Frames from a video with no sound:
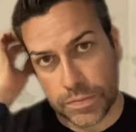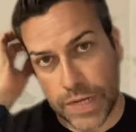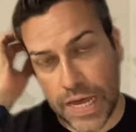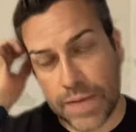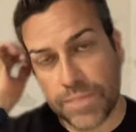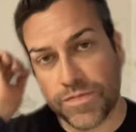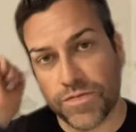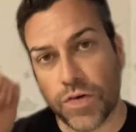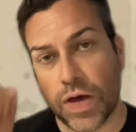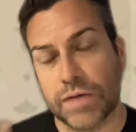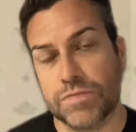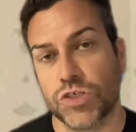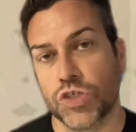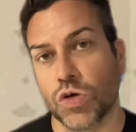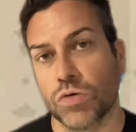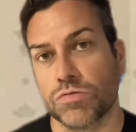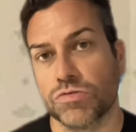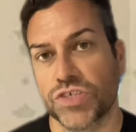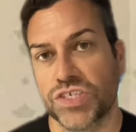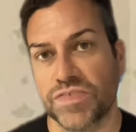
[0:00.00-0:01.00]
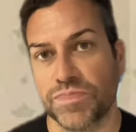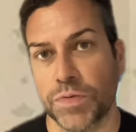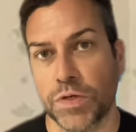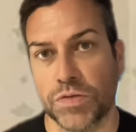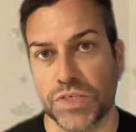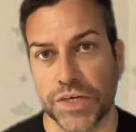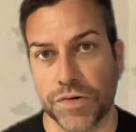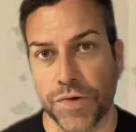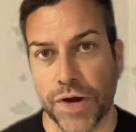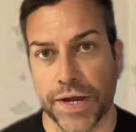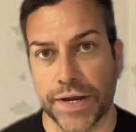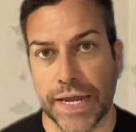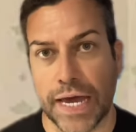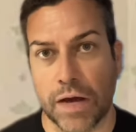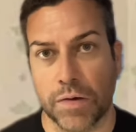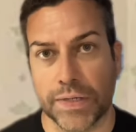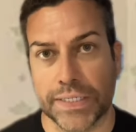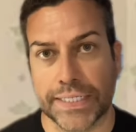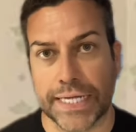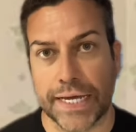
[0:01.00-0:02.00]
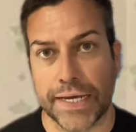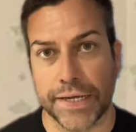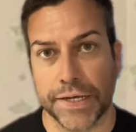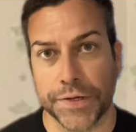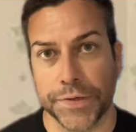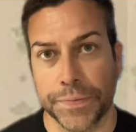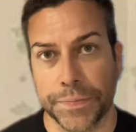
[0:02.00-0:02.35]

Name 5 genres of music right now, I dare you.